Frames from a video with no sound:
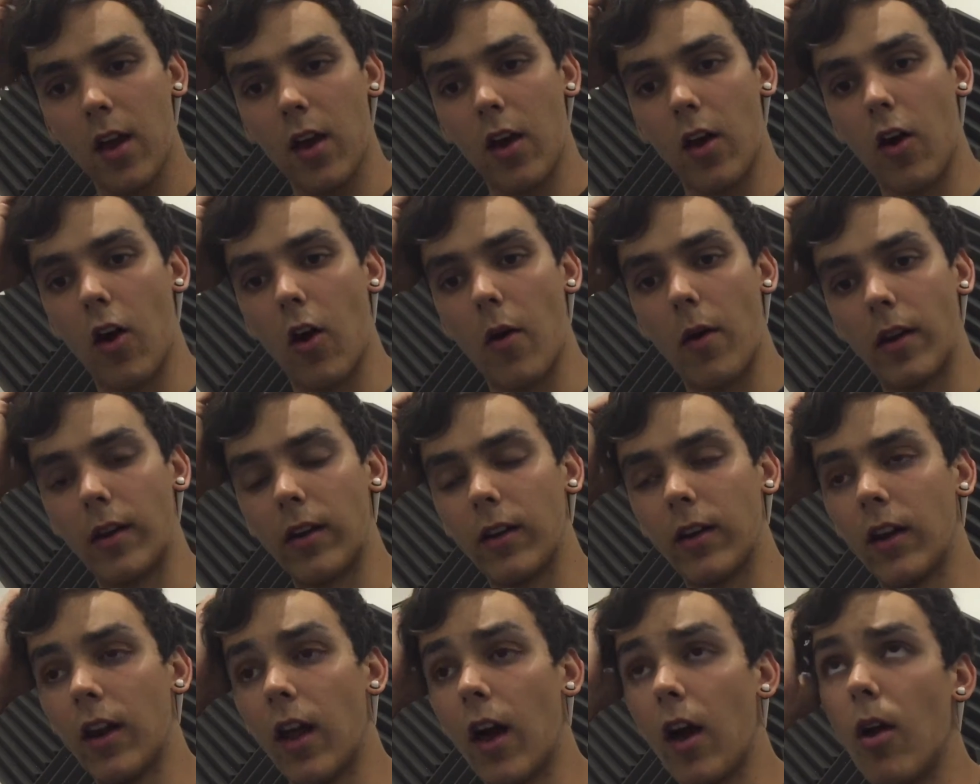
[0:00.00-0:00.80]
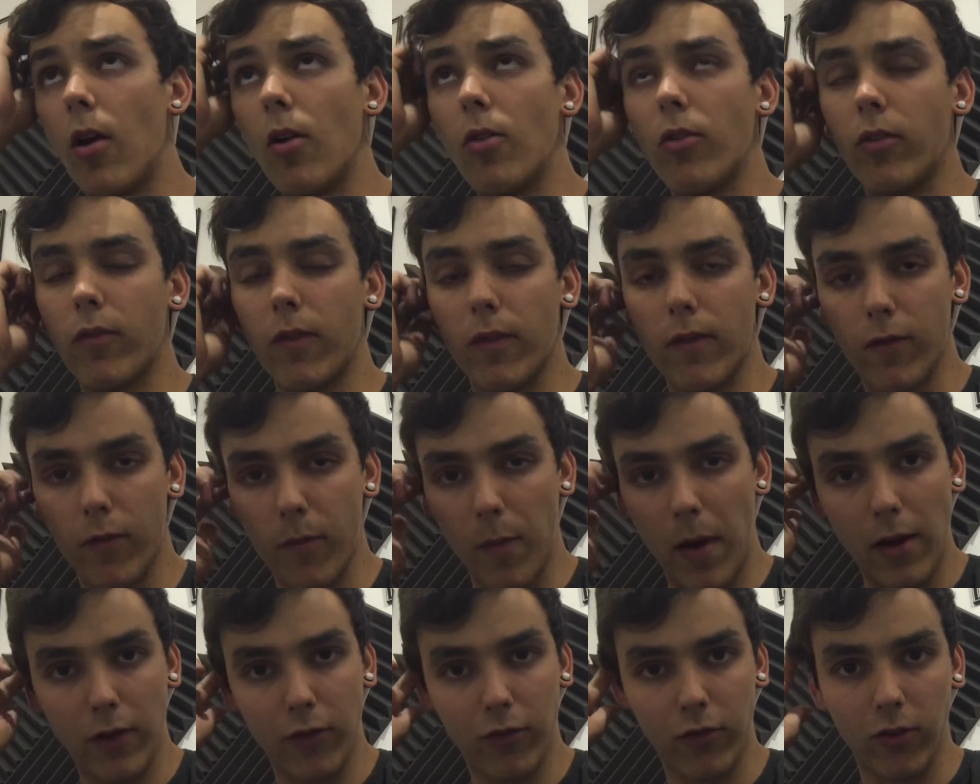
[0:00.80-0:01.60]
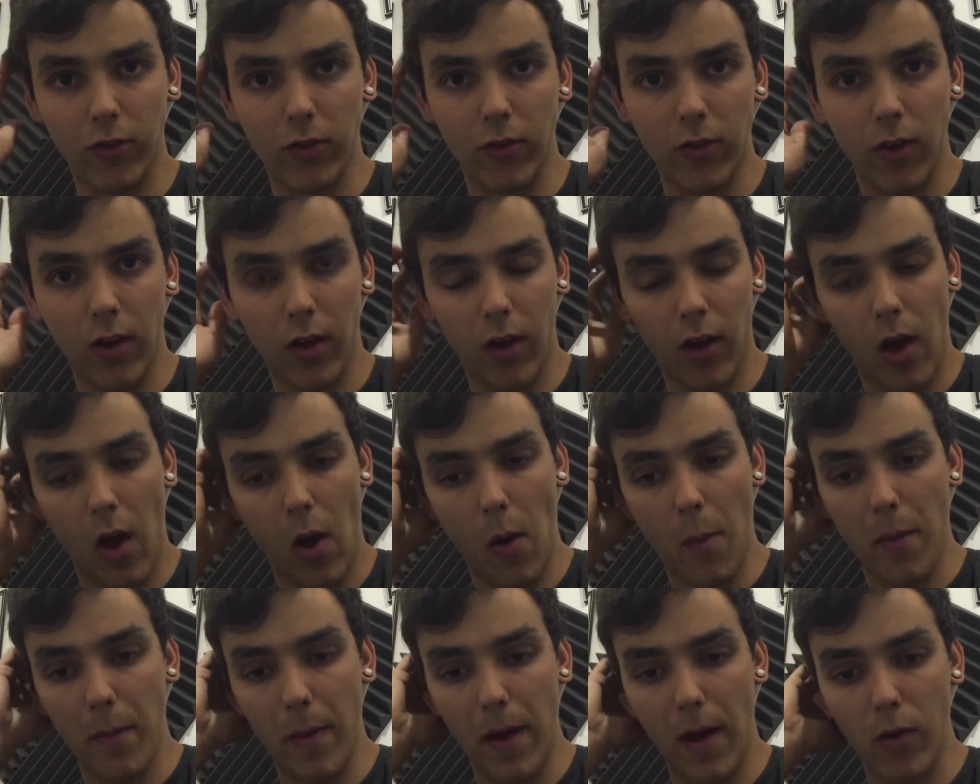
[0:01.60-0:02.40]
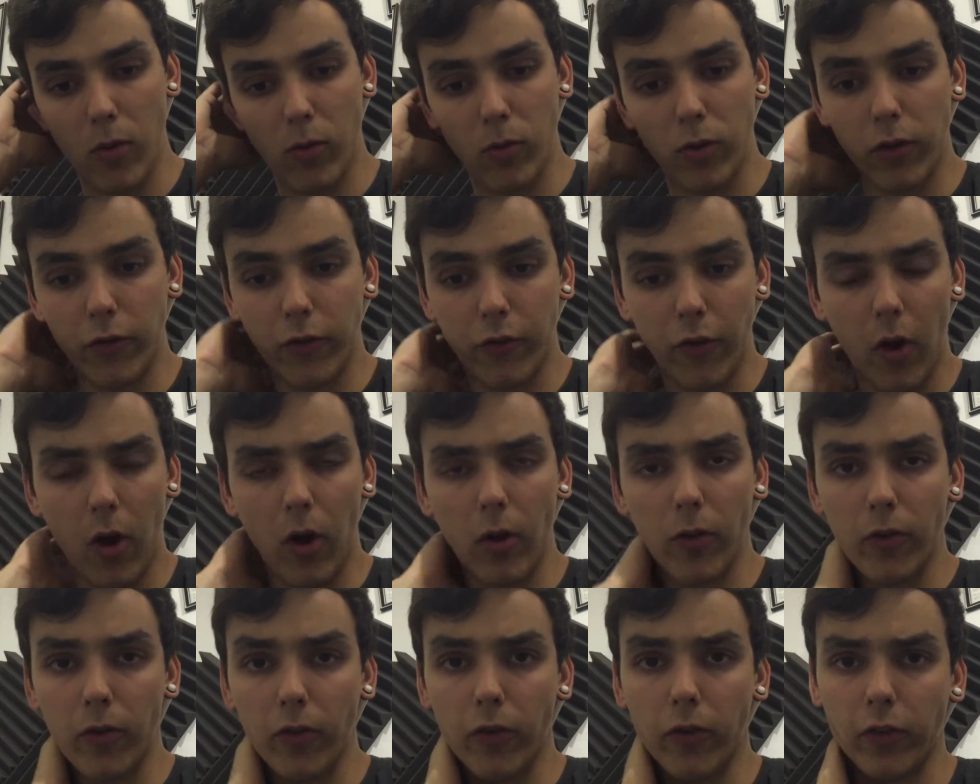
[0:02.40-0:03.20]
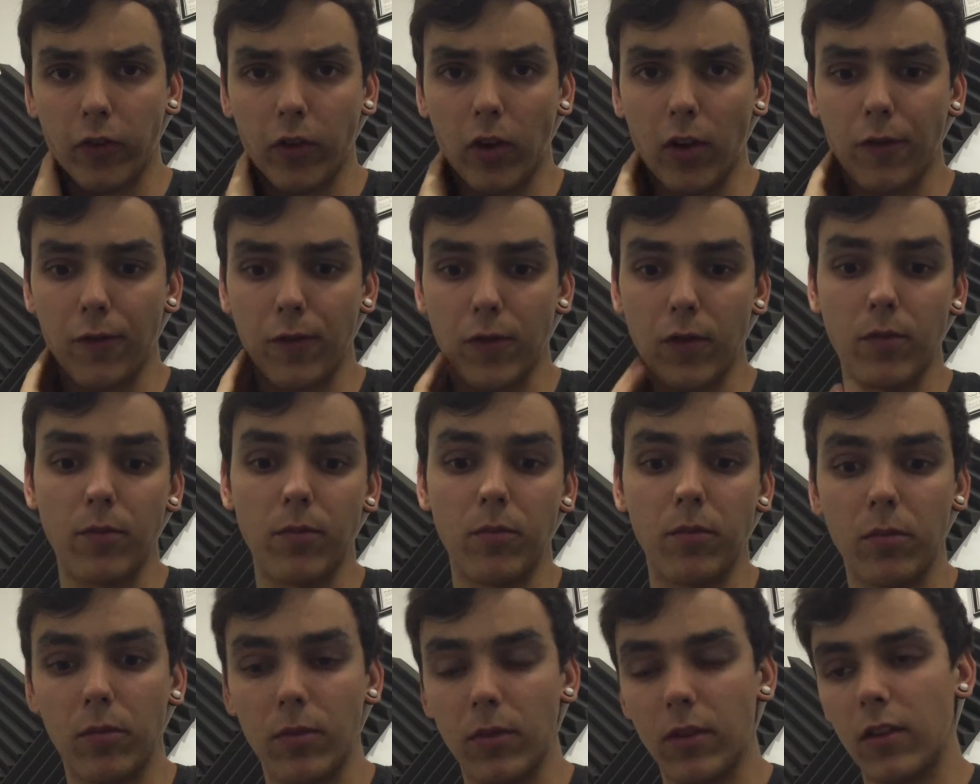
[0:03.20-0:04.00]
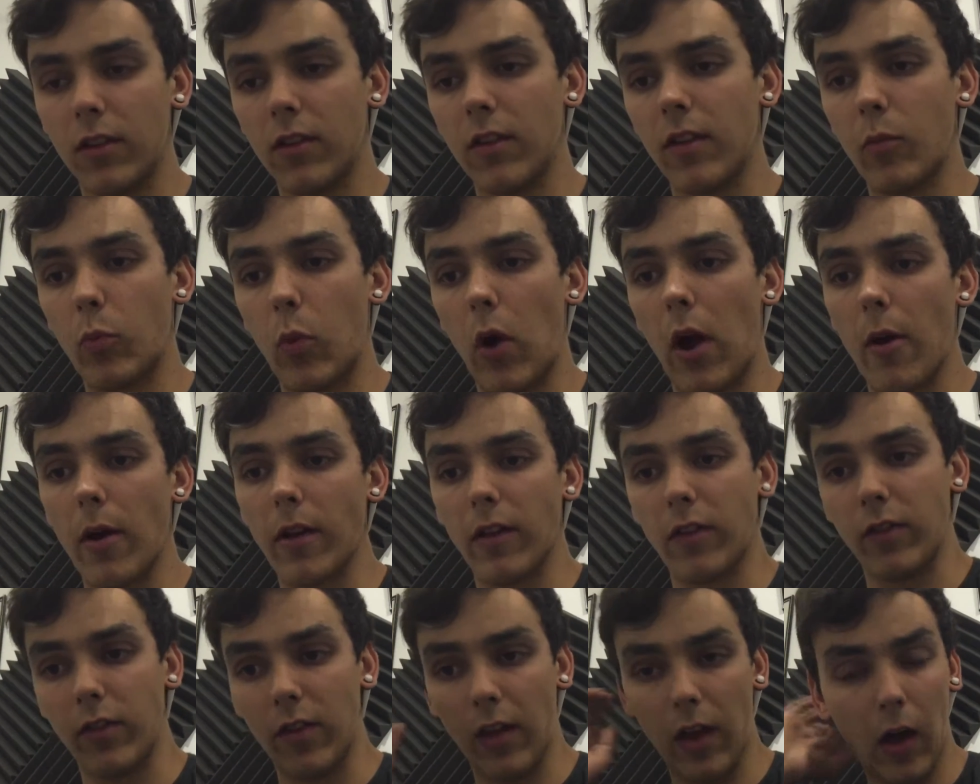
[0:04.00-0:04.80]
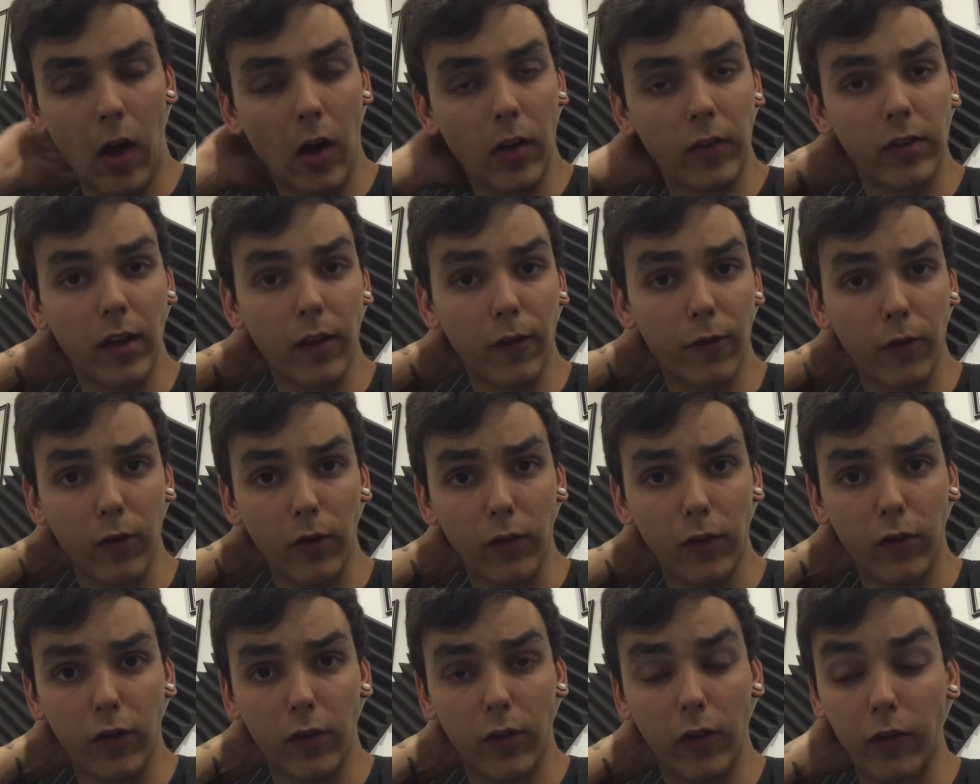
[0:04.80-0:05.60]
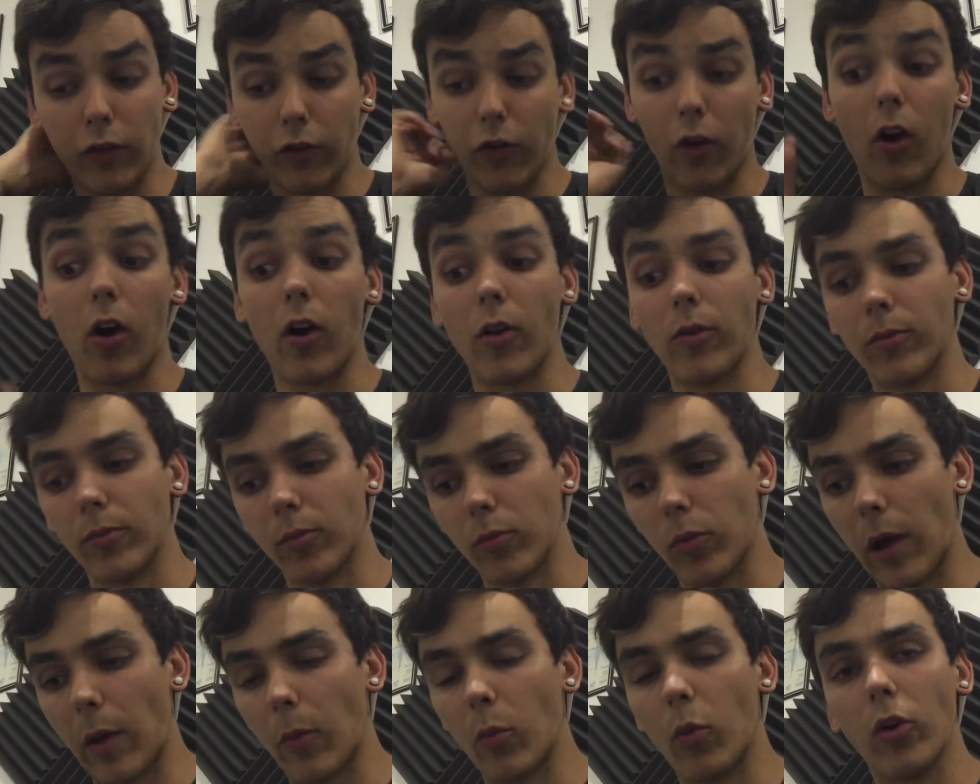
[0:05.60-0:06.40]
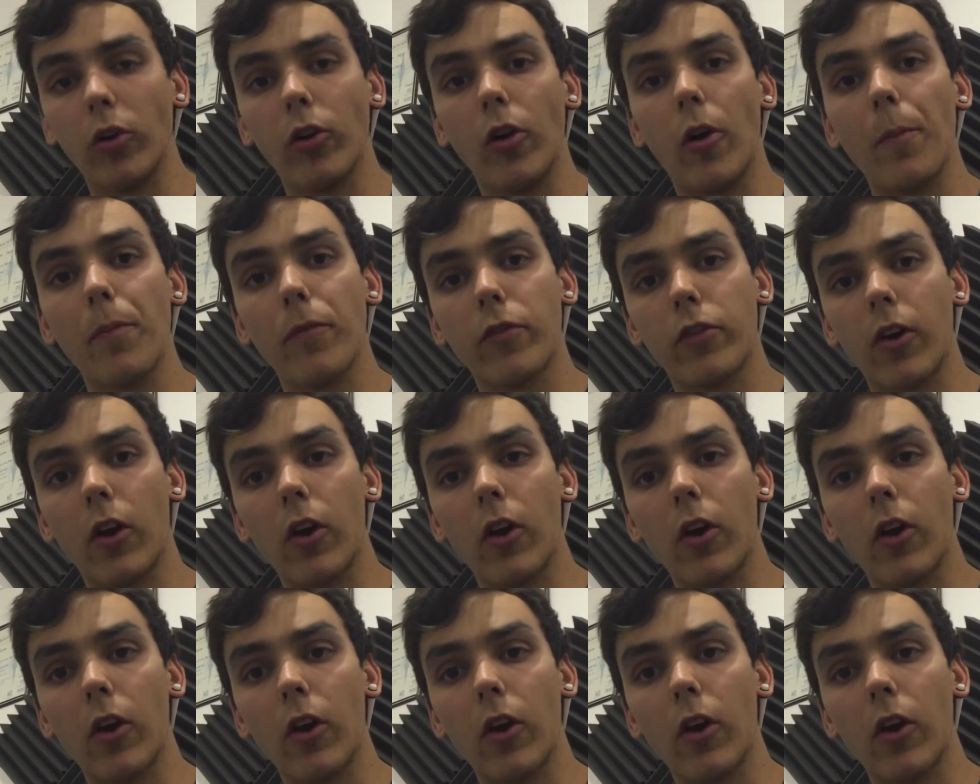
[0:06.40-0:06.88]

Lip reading: and loads of information about all the charts and stuff and where it differs to the chart and whatnot.